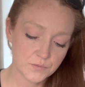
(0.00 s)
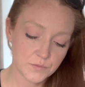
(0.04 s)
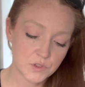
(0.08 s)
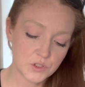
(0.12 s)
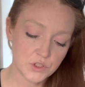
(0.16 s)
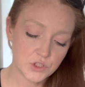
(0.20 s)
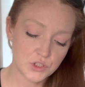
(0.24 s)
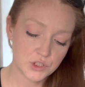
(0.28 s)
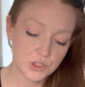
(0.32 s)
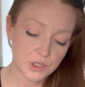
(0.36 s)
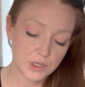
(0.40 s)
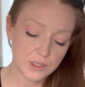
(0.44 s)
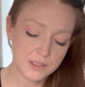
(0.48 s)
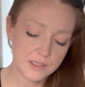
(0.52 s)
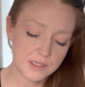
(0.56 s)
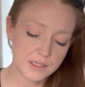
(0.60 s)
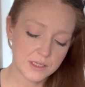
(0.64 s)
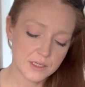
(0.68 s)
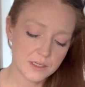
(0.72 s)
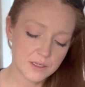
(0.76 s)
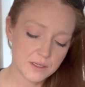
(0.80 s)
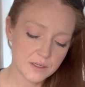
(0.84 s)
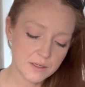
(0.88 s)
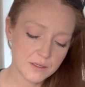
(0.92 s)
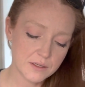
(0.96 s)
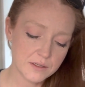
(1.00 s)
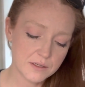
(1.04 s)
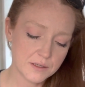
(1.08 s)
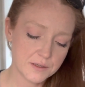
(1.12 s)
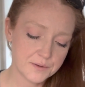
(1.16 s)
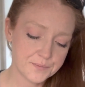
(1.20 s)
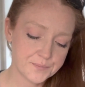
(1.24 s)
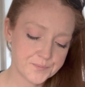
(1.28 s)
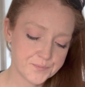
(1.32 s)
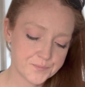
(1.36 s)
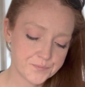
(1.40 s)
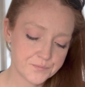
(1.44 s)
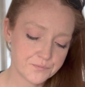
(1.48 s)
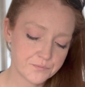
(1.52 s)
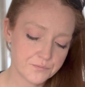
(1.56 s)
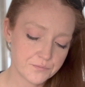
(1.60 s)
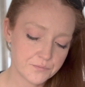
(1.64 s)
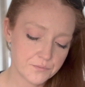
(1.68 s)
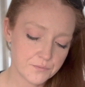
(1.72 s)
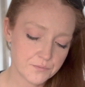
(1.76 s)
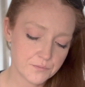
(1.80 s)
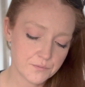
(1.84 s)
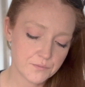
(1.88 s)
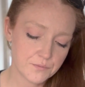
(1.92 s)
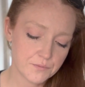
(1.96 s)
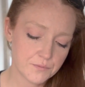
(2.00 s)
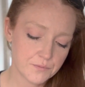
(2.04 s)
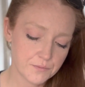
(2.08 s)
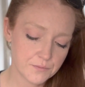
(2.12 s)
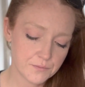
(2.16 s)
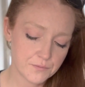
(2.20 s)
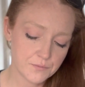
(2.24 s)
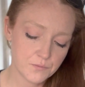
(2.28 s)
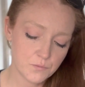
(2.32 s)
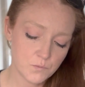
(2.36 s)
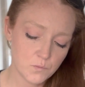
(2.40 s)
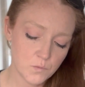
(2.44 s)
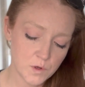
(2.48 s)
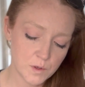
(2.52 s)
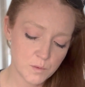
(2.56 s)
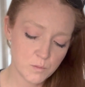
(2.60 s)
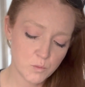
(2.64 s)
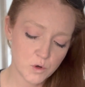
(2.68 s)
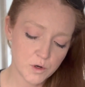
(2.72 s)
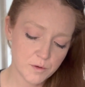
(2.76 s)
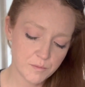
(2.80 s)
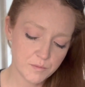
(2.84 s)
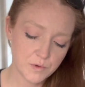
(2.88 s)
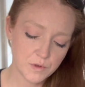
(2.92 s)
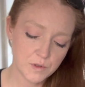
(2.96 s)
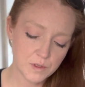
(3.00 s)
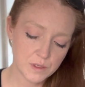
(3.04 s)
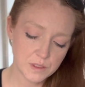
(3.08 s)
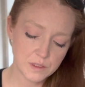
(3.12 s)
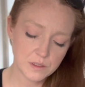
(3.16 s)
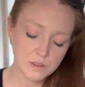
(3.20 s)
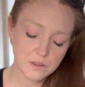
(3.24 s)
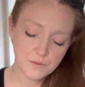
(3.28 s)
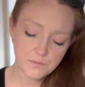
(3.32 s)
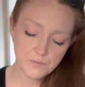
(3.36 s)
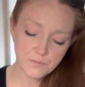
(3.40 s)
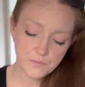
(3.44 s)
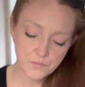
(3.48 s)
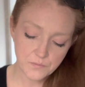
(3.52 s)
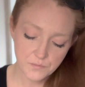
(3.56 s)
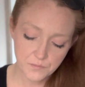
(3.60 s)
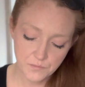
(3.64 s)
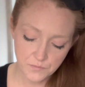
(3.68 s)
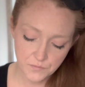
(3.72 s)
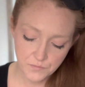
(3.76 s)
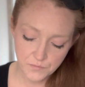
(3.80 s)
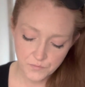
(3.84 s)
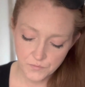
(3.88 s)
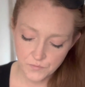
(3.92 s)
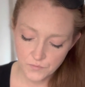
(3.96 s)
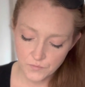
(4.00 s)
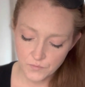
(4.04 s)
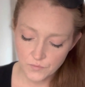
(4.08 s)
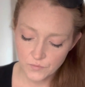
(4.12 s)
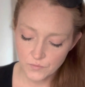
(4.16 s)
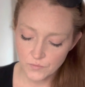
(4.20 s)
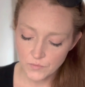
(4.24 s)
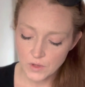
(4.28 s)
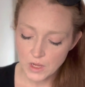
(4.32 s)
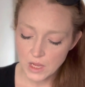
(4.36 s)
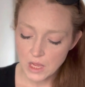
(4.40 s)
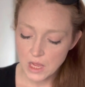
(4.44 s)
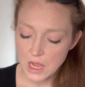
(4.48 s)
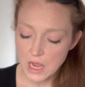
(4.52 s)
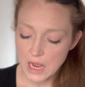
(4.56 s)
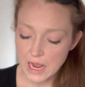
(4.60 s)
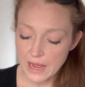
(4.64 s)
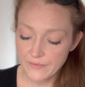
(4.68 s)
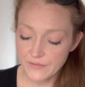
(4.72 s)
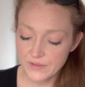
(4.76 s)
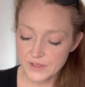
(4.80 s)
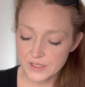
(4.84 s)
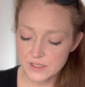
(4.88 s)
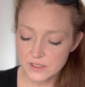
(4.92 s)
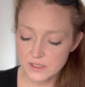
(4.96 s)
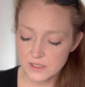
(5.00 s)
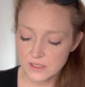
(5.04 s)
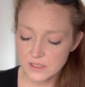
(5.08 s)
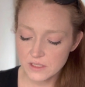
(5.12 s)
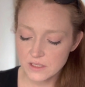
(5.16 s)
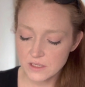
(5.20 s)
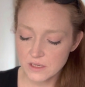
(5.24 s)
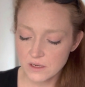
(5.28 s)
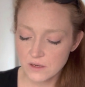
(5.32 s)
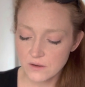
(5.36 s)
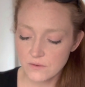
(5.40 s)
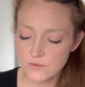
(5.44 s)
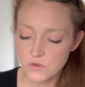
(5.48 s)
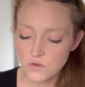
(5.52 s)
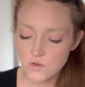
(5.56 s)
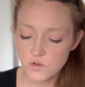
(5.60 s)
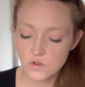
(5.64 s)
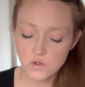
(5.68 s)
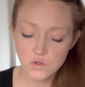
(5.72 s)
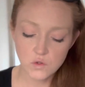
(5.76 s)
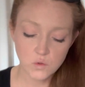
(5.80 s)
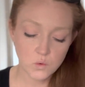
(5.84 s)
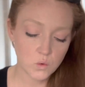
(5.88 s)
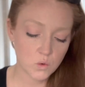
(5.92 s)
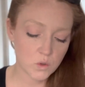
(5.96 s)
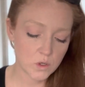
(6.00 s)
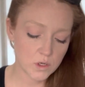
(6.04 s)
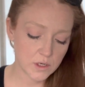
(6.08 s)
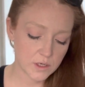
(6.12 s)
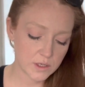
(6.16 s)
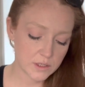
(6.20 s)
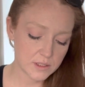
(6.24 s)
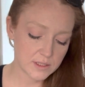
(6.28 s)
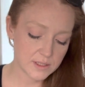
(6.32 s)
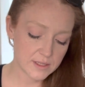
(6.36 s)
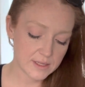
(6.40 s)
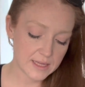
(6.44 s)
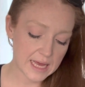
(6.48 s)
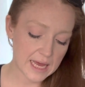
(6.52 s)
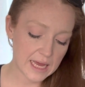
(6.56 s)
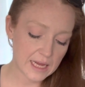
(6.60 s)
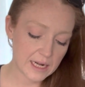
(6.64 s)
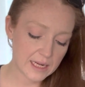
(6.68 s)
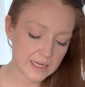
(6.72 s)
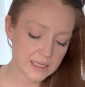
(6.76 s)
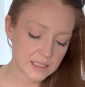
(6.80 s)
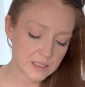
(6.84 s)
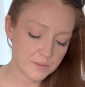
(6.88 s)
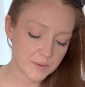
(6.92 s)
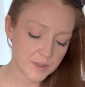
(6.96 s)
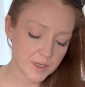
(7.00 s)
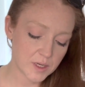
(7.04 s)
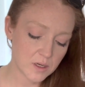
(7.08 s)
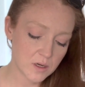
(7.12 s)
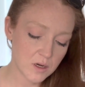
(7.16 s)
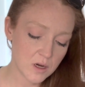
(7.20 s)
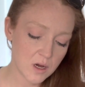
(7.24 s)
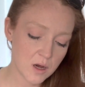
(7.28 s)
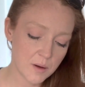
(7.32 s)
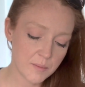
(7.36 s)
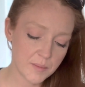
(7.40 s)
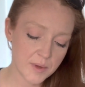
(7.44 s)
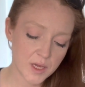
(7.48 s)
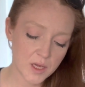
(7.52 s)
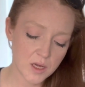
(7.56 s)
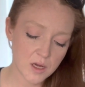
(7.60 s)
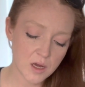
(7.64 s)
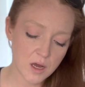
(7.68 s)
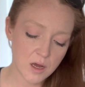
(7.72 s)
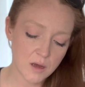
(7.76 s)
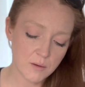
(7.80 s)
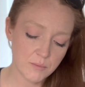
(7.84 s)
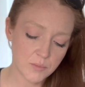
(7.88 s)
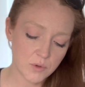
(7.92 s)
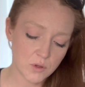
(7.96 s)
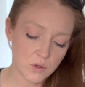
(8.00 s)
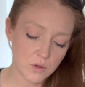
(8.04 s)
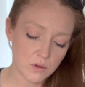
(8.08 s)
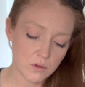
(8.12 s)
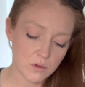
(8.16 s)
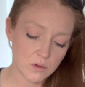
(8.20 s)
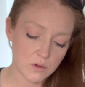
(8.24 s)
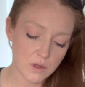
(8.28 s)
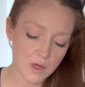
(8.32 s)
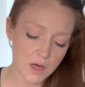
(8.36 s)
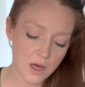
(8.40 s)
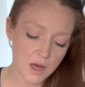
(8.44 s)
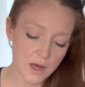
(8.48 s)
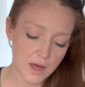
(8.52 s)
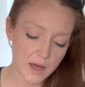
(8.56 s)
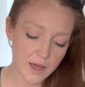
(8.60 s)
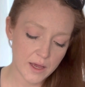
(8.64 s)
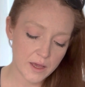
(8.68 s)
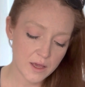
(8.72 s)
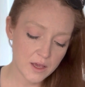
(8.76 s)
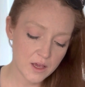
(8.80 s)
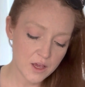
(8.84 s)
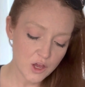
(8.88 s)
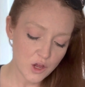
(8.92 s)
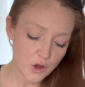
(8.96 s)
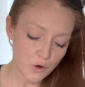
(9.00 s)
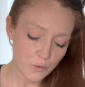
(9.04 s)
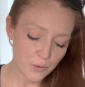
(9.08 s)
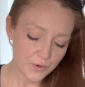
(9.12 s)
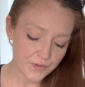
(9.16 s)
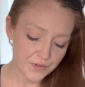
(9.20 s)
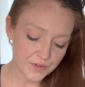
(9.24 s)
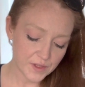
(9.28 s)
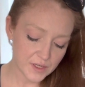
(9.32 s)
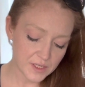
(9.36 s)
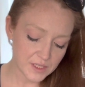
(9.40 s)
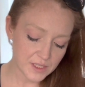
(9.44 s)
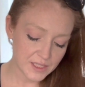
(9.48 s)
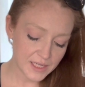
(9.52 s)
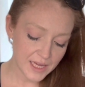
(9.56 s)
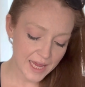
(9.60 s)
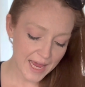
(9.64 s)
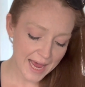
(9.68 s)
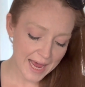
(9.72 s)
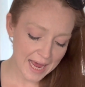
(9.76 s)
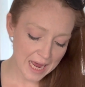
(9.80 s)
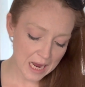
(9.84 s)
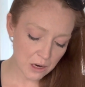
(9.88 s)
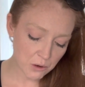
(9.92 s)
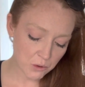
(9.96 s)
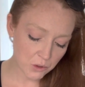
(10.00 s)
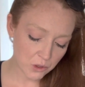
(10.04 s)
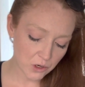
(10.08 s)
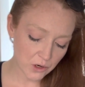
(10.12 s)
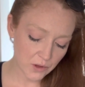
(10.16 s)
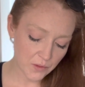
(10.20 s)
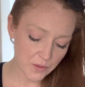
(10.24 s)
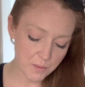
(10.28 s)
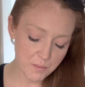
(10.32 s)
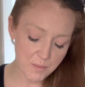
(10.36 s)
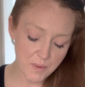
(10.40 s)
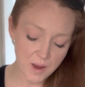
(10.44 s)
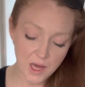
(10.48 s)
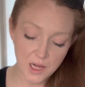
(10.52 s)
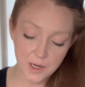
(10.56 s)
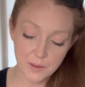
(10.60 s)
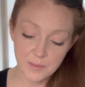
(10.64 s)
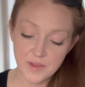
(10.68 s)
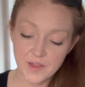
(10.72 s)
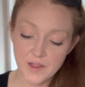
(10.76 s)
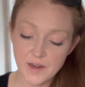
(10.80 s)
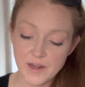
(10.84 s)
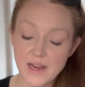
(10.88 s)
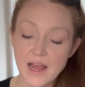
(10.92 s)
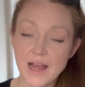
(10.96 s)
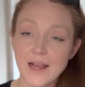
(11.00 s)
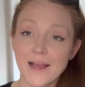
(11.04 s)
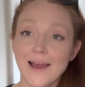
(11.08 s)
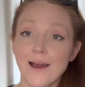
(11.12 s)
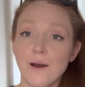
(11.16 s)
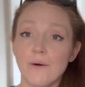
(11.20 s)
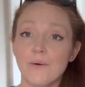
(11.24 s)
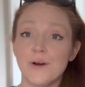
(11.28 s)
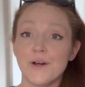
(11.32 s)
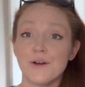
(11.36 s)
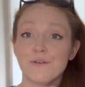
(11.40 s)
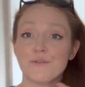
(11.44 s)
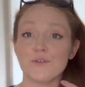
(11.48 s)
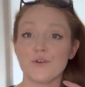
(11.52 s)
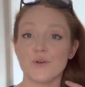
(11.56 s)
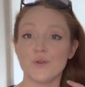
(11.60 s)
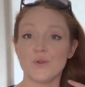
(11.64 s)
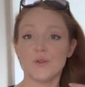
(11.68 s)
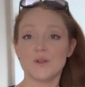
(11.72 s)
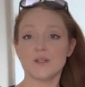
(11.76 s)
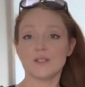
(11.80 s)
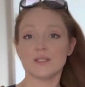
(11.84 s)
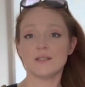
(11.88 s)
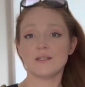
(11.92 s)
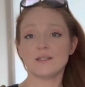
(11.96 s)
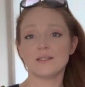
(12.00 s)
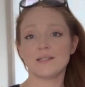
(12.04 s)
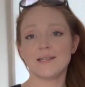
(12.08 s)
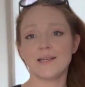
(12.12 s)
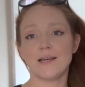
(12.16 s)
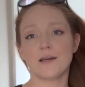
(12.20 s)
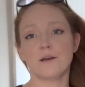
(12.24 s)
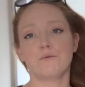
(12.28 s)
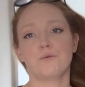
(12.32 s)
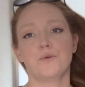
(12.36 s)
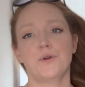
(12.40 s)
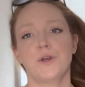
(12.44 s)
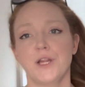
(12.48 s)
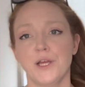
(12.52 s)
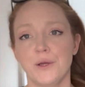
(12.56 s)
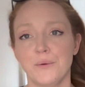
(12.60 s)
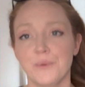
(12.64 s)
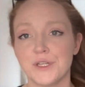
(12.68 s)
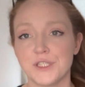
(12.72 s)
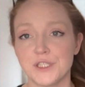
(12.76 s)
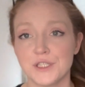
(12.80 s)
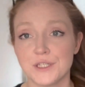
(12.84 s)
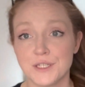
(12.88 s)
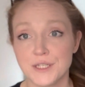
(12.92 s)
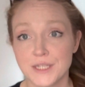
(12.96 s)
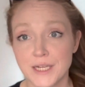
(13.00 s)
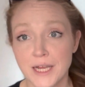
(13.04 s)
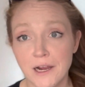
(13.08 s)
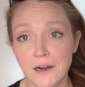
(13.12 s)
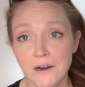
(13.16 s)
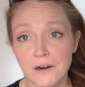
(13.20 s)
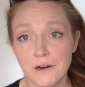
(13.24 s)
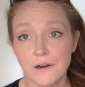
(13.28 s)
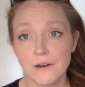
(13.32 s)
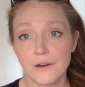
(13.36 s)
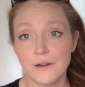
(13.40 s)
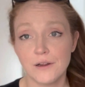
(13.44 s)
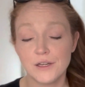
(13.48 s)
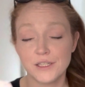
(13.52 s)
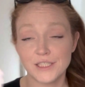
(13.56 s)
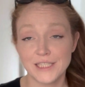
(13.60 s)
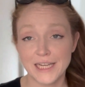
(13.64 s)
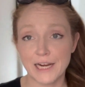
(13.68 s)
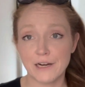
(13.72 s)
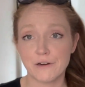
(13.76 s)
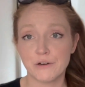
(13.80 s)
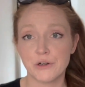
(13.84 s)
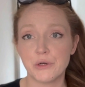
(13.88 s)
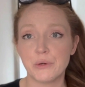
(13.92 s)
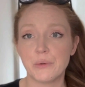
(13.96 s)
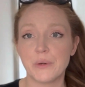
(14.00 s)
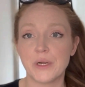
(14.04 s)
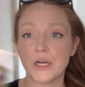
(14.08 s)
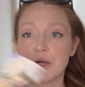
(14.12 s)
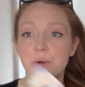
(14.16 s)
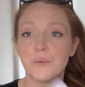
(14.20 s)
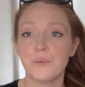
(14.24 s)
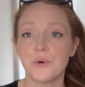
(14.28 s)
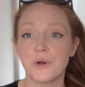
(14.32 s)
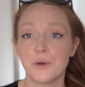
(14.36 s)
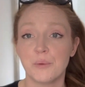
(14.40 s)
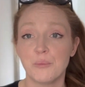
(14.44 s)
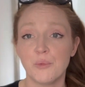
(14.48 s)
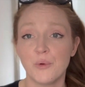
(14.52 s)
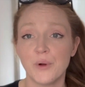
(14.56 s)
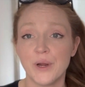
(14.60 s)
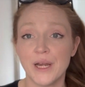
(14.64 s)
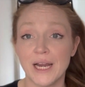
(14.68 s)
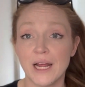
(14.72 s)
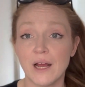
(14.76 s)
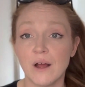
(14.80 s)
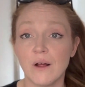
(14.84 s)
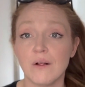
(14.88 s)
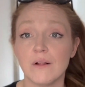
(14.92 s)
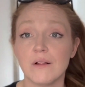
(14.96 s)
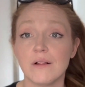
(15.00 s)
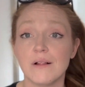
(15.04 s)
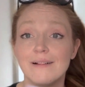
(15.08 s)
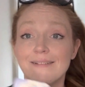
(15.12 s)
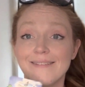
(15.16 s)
Justice. One more, please. And the 6 of Swords. That has been coming up a lot with the Tower on the bottom of the deck. However, this is the Everyday Witches Tarot, and I want to point out